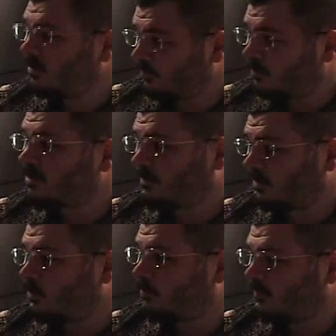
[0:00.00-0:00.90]
Those are
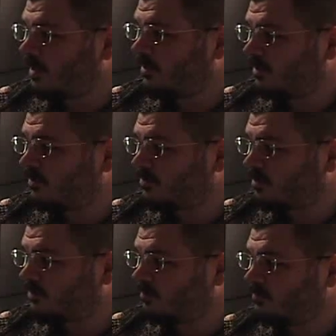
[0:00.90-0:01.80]
incorporated into the
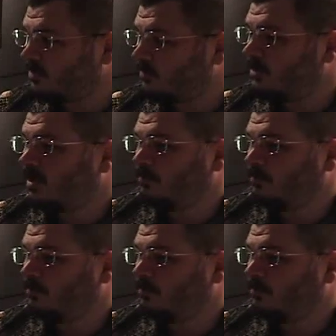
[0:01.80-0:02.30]
system too.